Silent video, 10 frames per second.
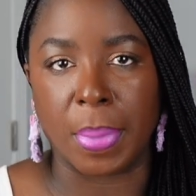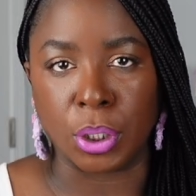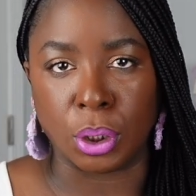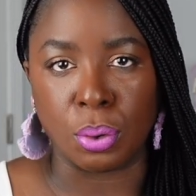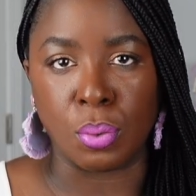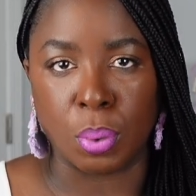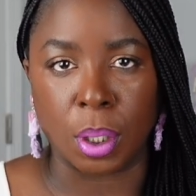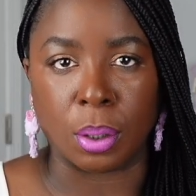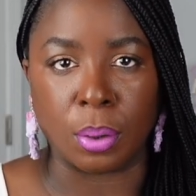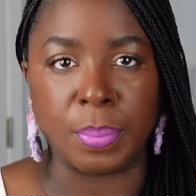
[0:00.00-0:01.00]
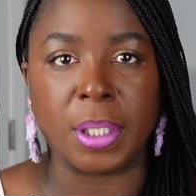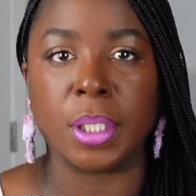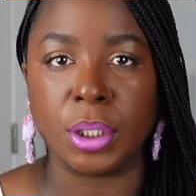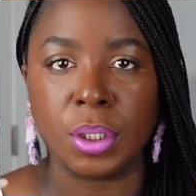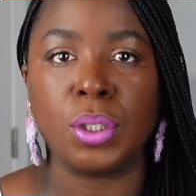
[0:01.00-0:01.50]
but you will
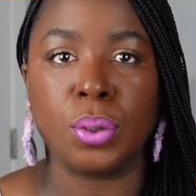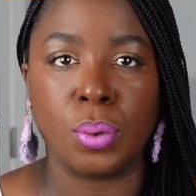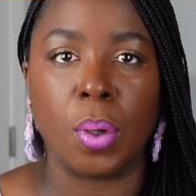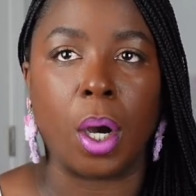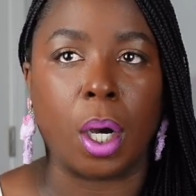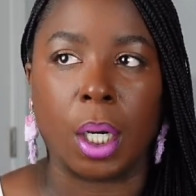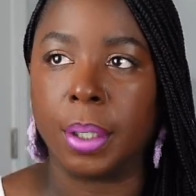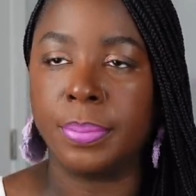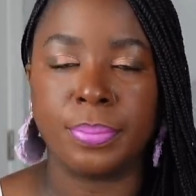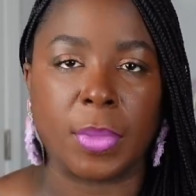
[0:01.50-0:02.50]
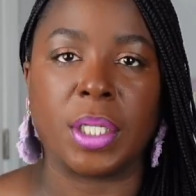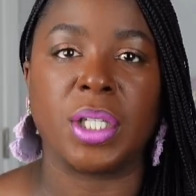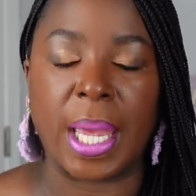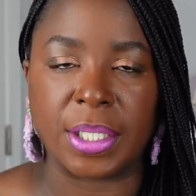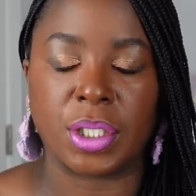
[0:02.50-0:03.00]
because you are
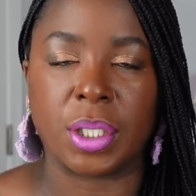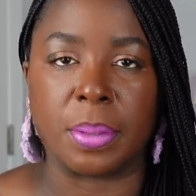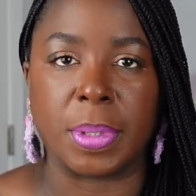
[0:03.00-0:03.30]
attached to the